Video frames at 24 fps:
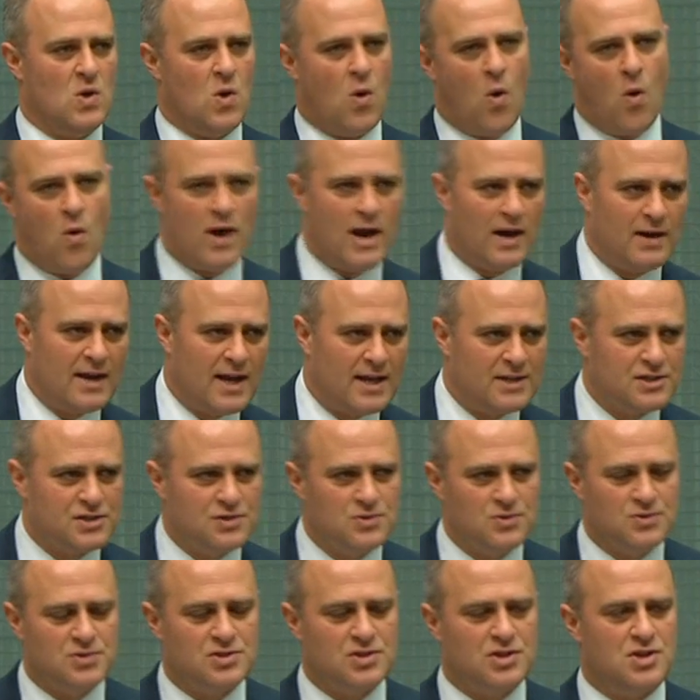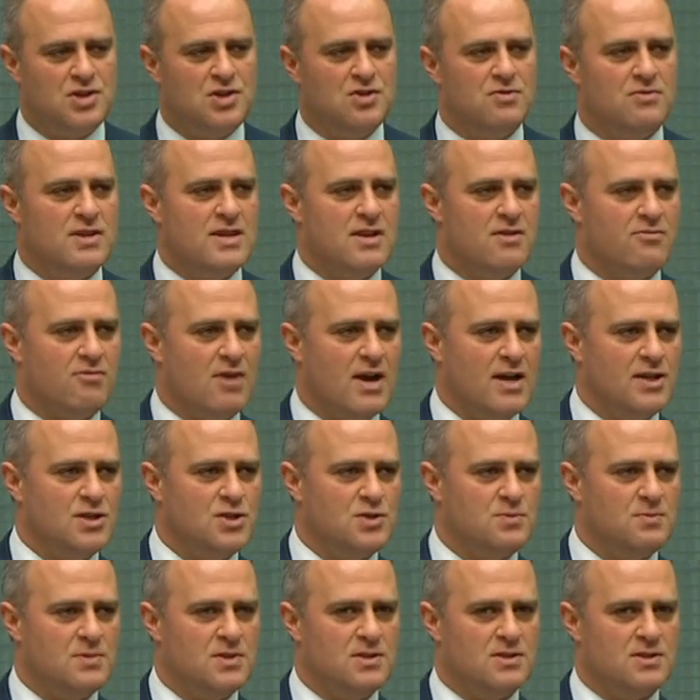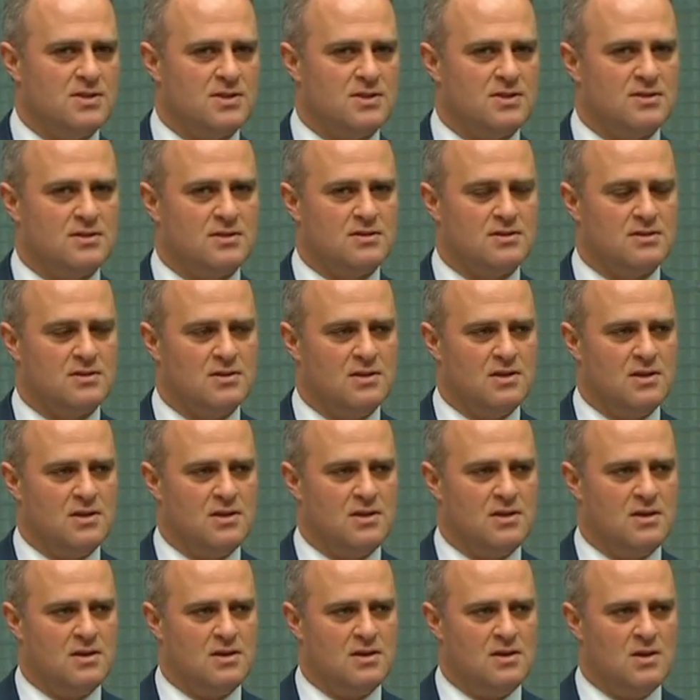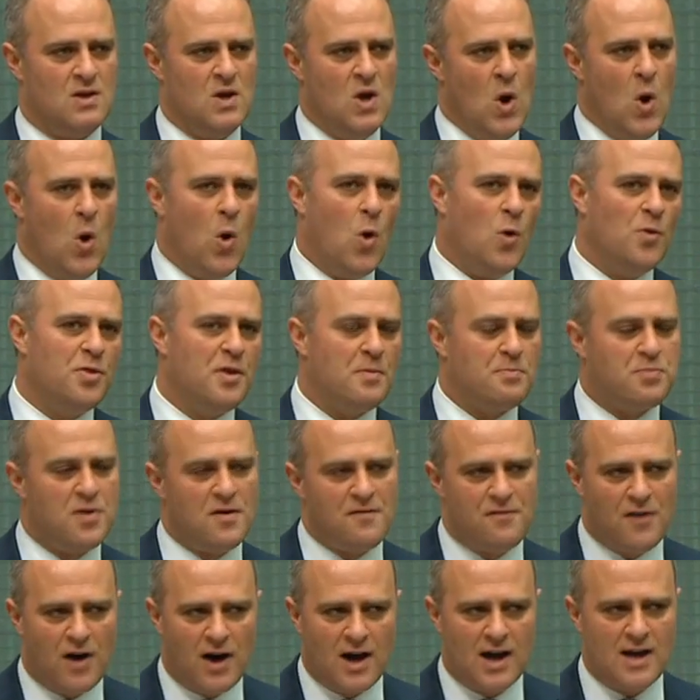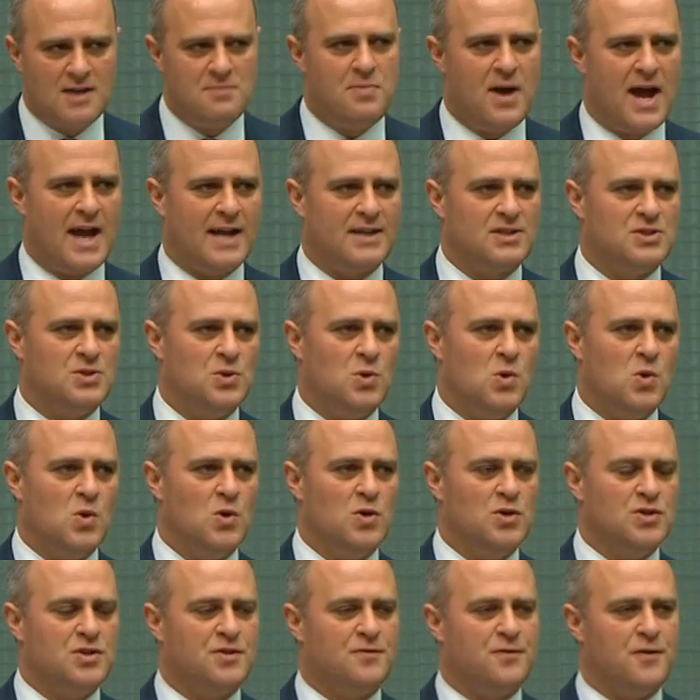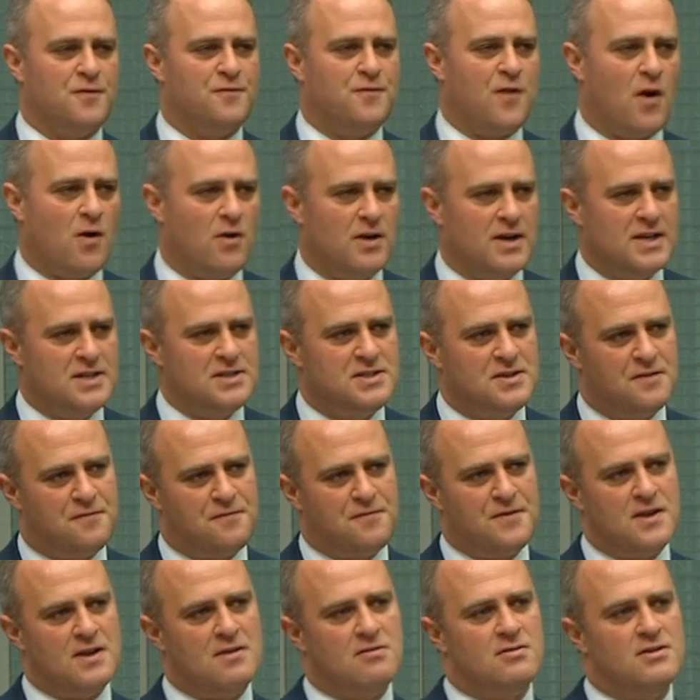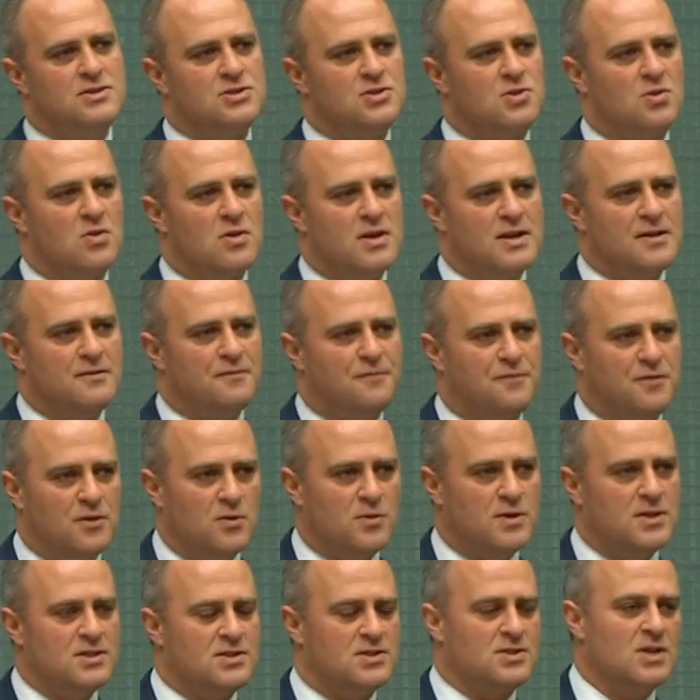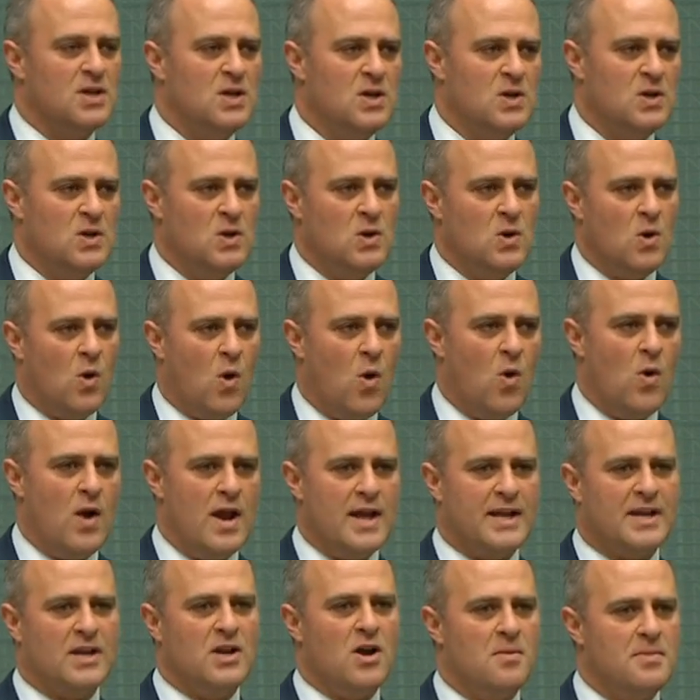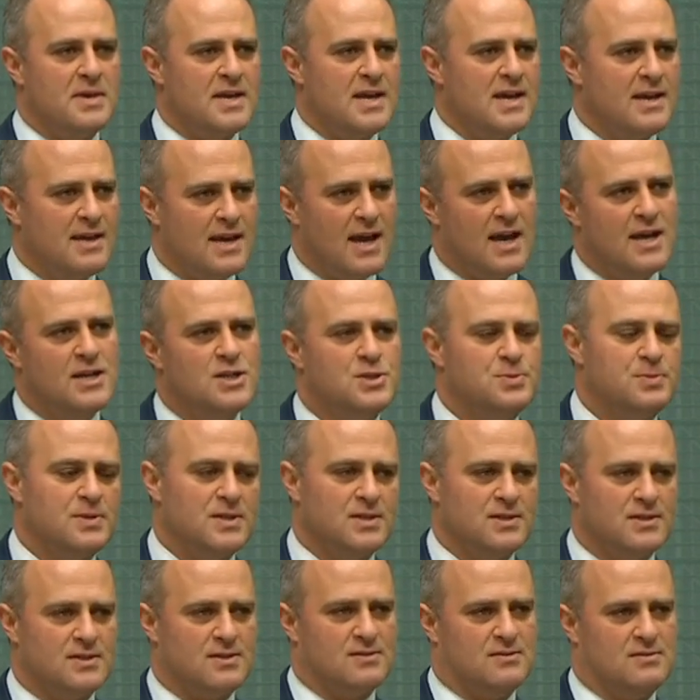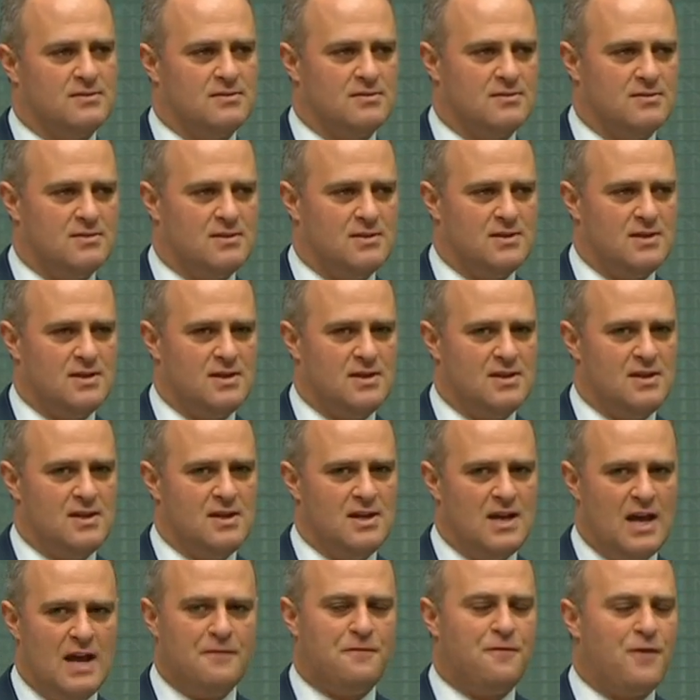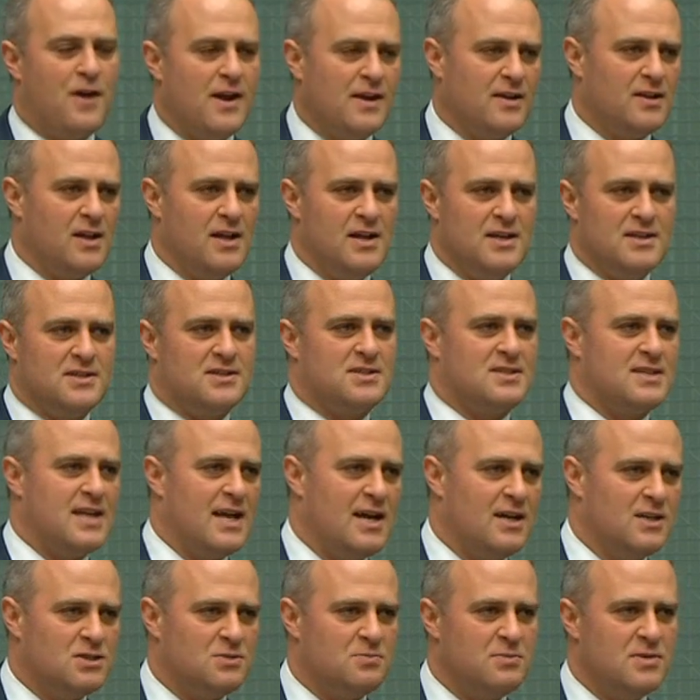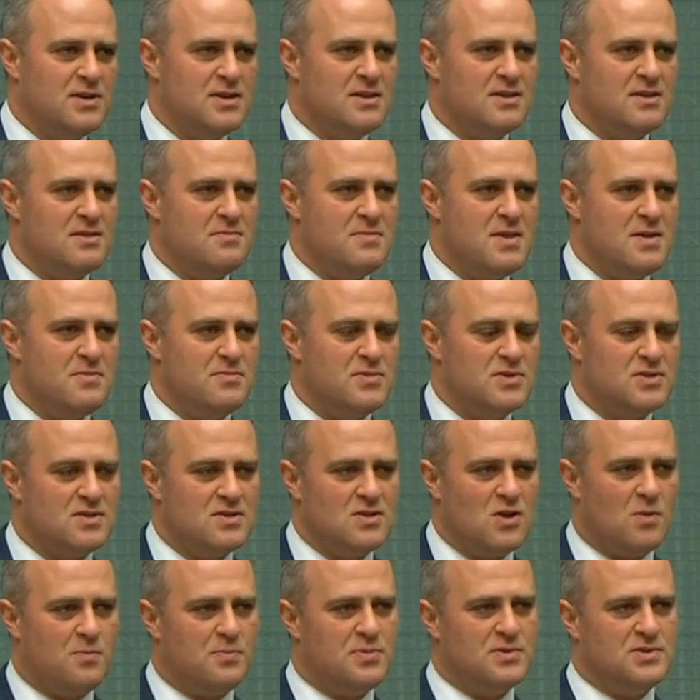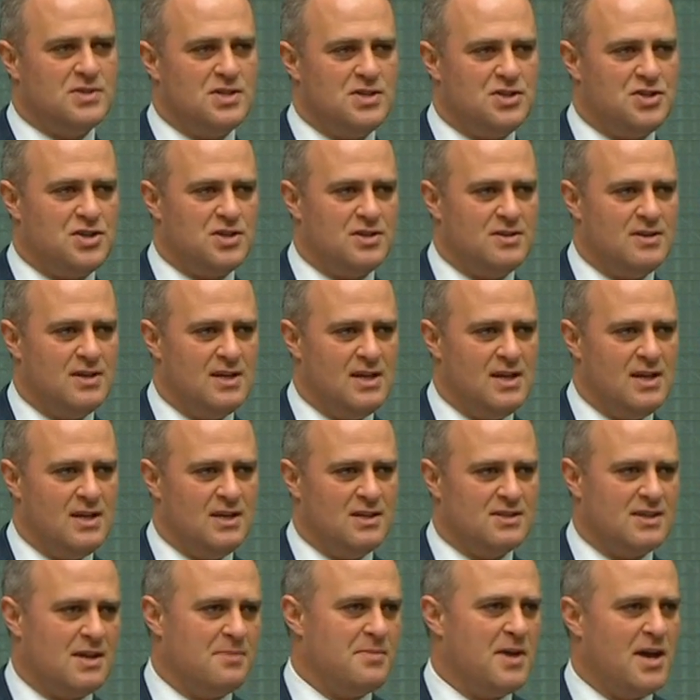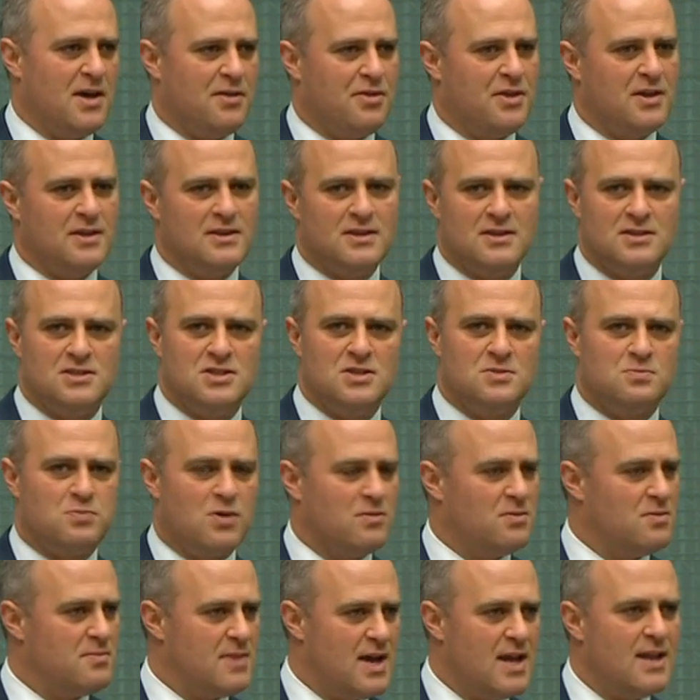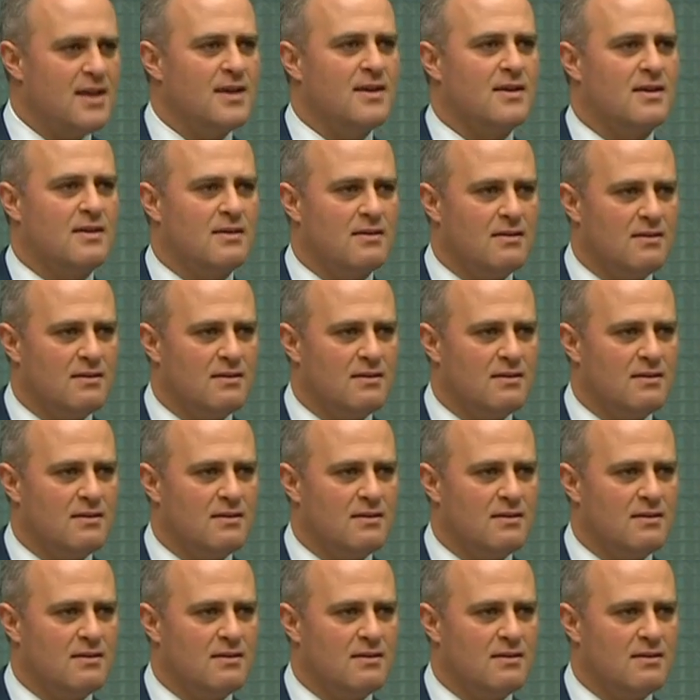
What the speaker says: or our national security arrangements, or that provide backdoors for foreign interference or influence or economic engagement. And frankly, it astounds me that the members of the opposition somehow think this is problematic.